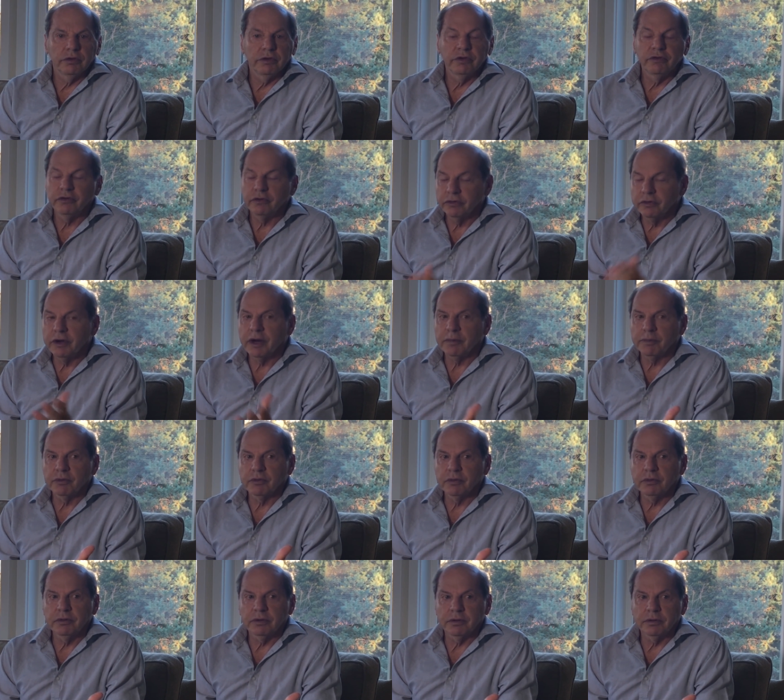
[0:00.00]
this is an
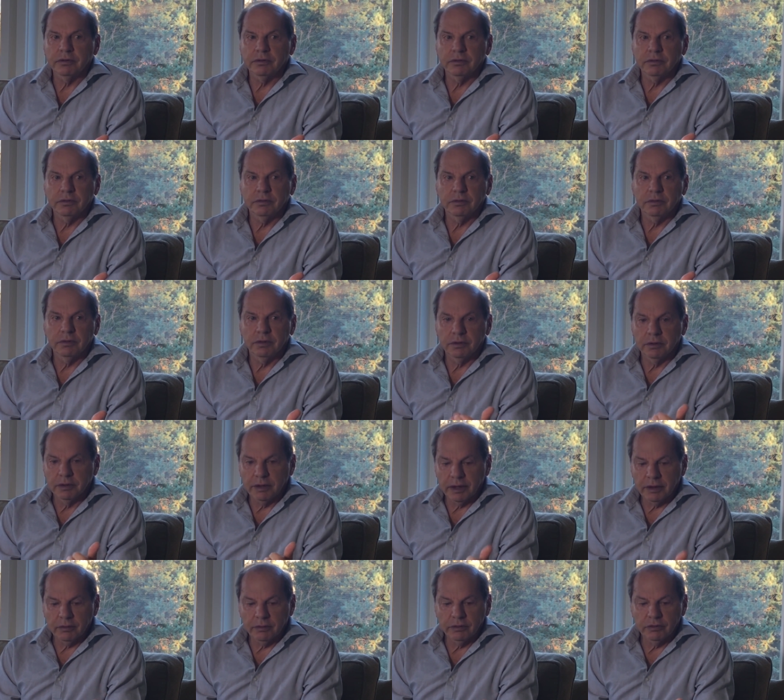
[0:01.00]
opportunity
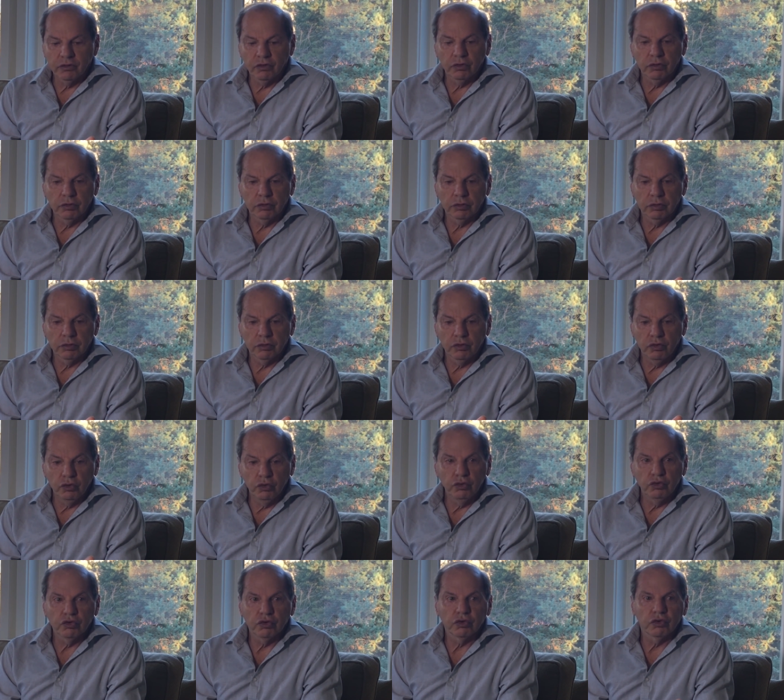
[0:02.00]
not only to
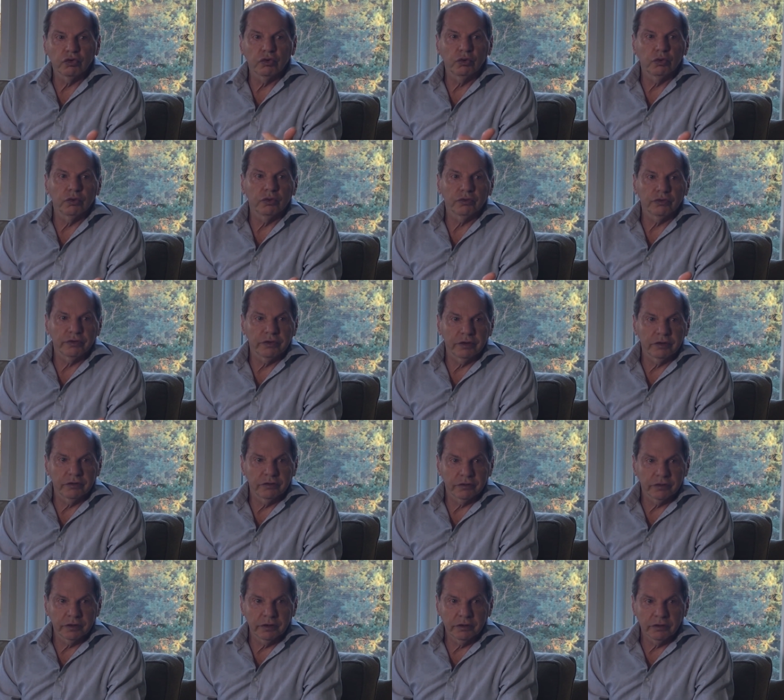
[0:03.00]
use your tools
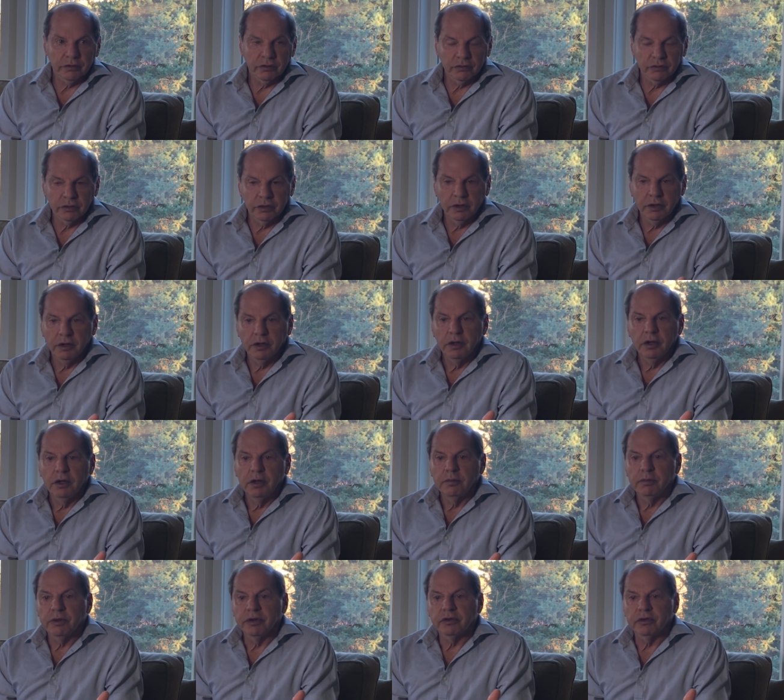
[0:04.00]
and skills,
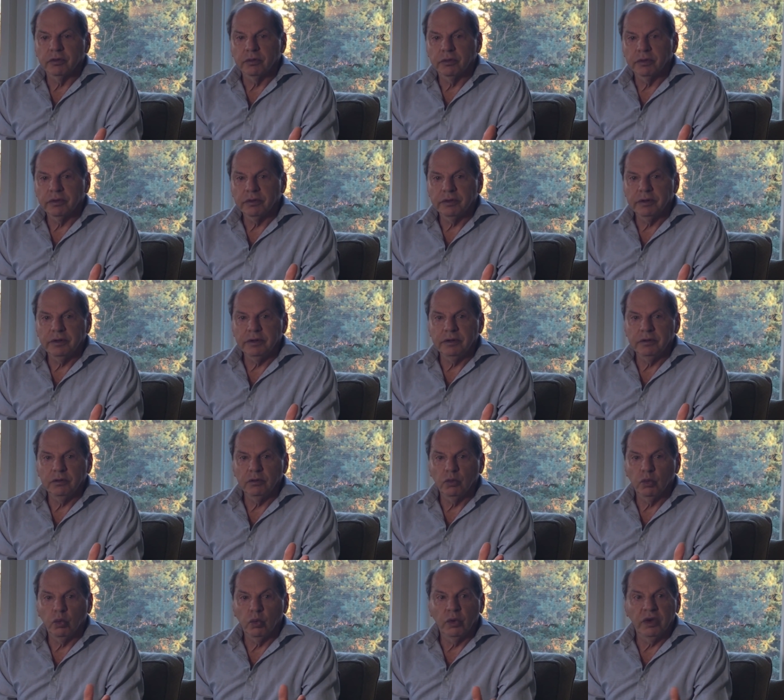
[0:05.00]
but to
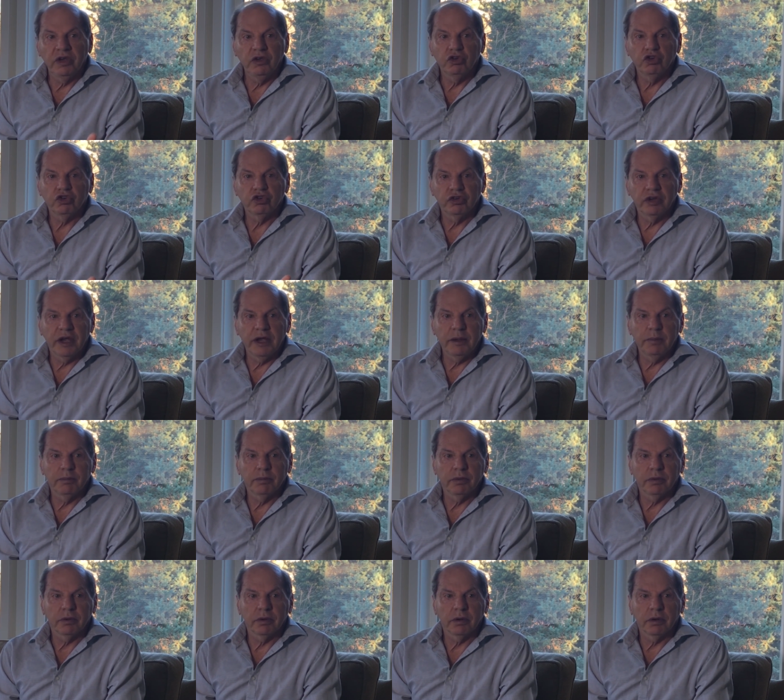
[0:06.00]
really
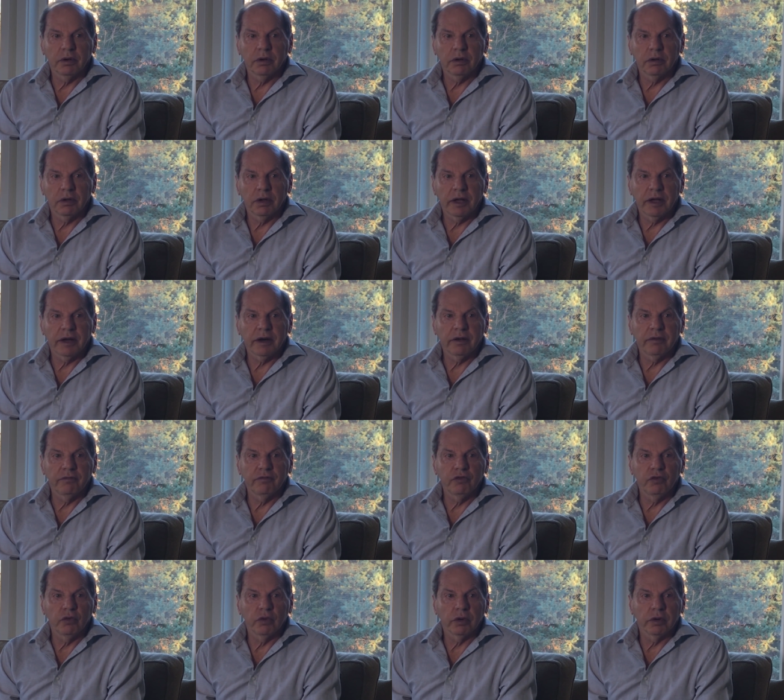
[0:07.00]
reshape a lot
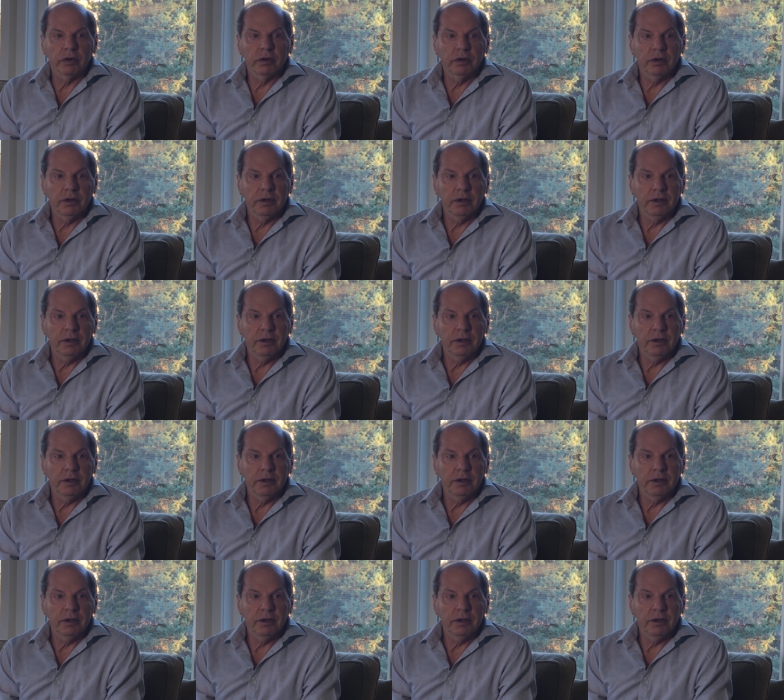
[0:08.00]
of your